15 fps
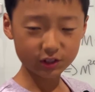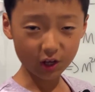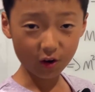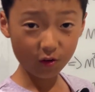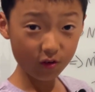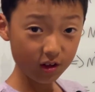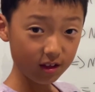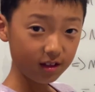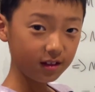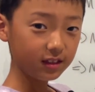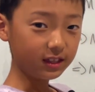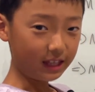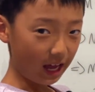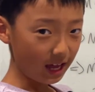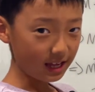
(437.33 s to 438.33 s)
So
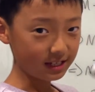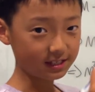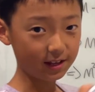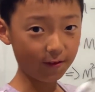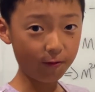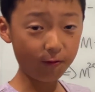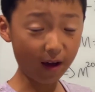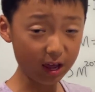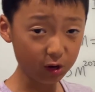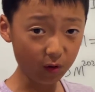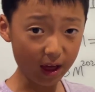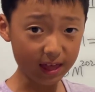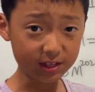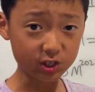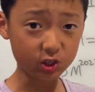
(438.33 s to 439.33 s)
that is the final
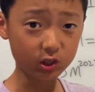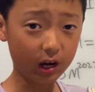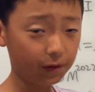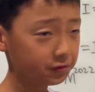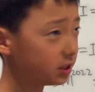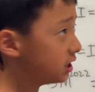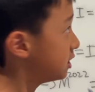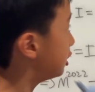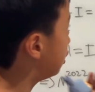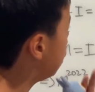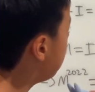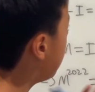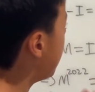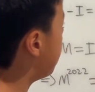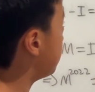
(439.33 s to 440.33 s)
answer of this
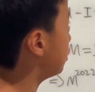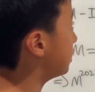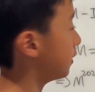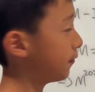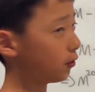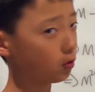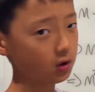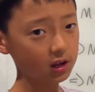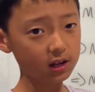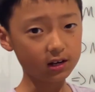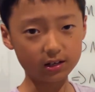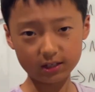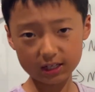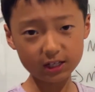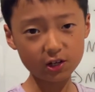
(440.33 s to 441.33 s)
super beautiful
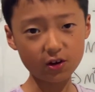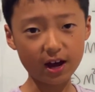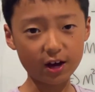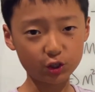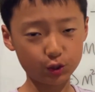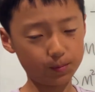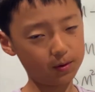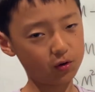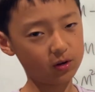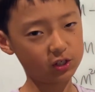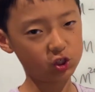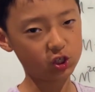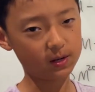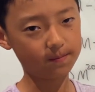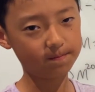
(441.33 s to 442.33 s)
linear algebra
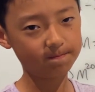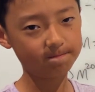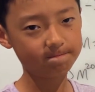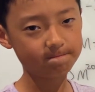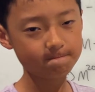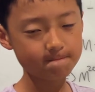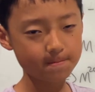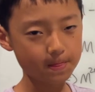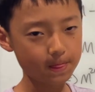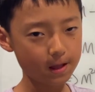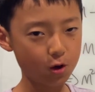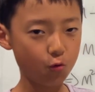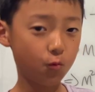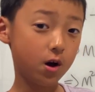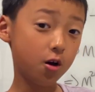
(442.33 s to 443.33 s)
question.
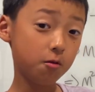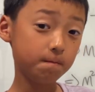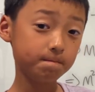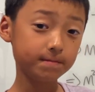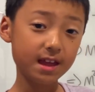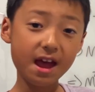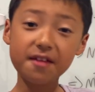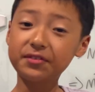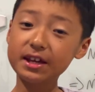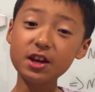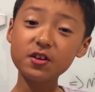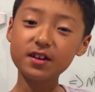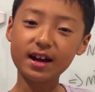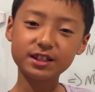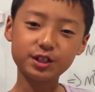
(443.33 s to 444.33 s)
Well, thank
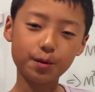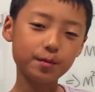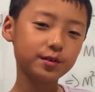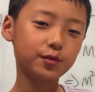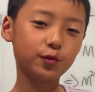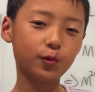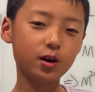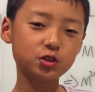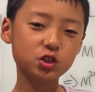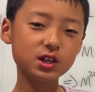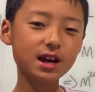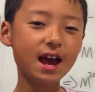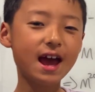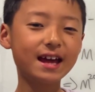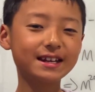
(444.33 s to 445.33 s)
you guys so much for watching
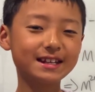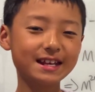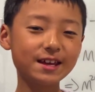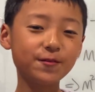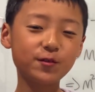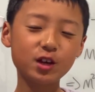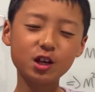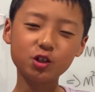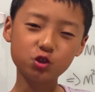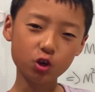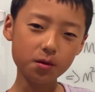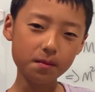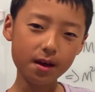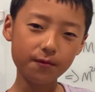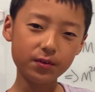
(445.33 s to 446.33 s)
and if you
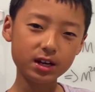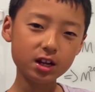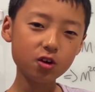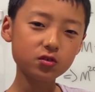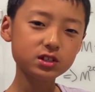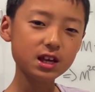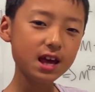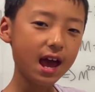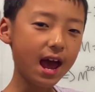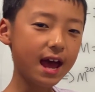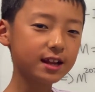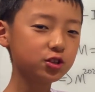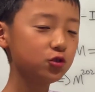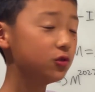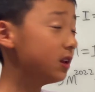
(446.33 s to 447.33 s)
enjoy my videos
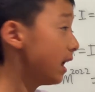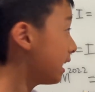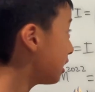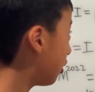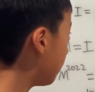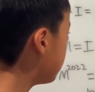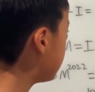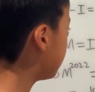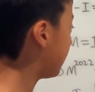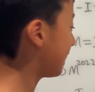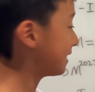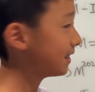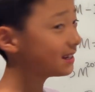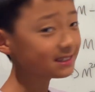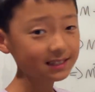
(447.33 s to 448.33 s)
and you like content
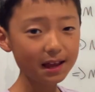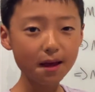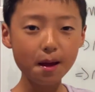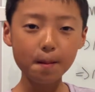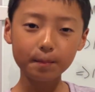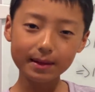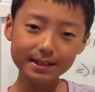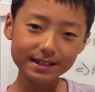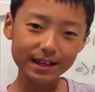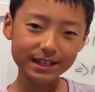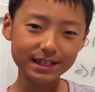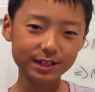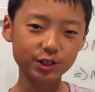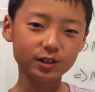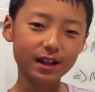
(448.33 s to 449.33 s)
like this, please
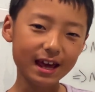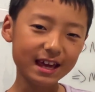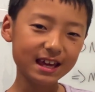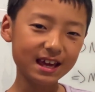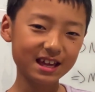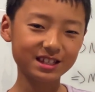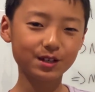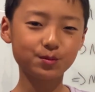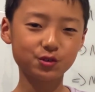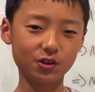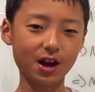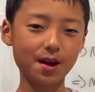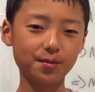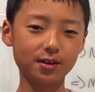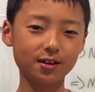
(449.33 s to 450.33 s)
consider liking and
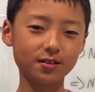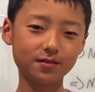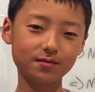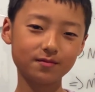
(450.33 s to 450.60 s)
subscribing.